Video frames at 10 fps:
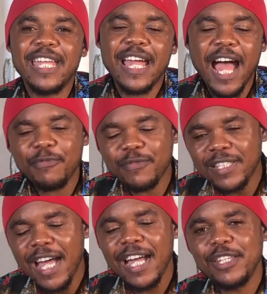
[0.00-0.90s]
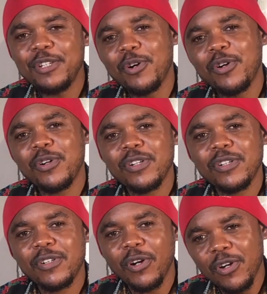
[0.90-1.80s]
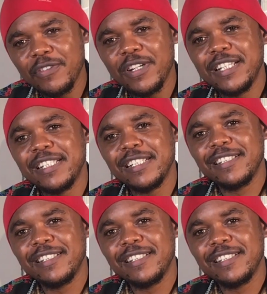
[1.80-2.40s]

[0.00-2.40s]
after your color grading,